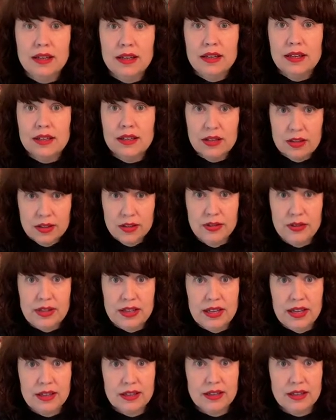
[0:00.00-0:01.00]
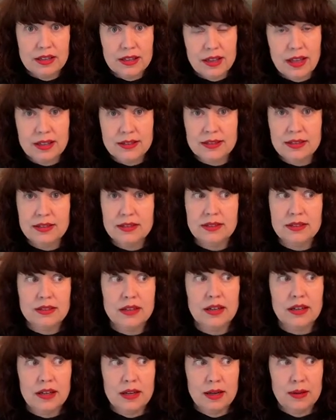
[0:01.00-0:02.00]
the clothing out of the closets
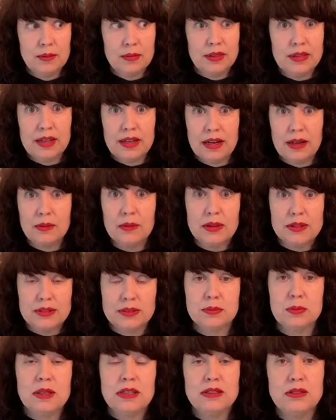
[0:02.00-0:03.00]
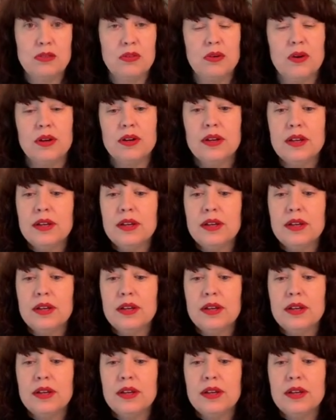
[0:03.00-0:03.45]
um, that I want space for.